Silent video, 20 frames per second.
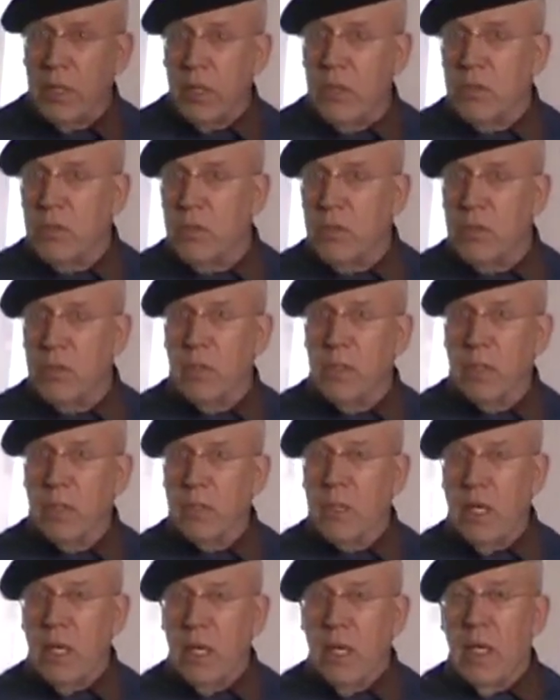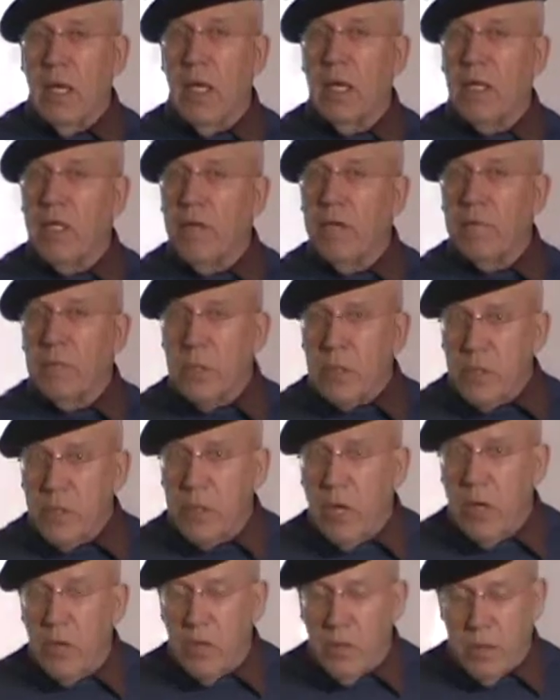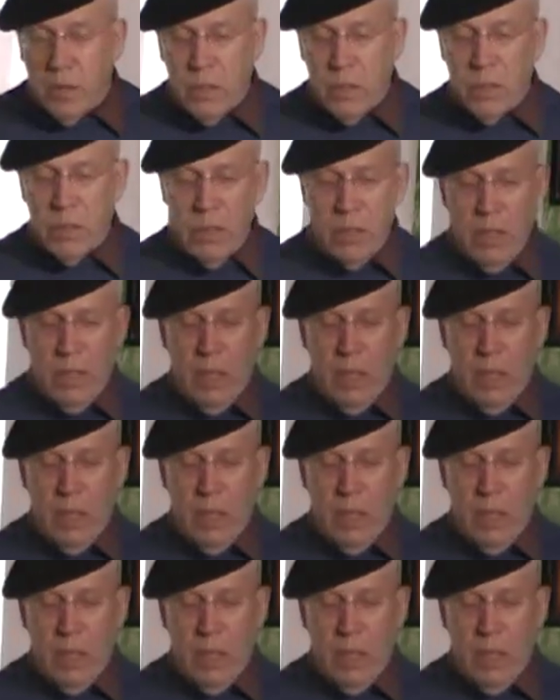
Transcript: those two things. And governments know this.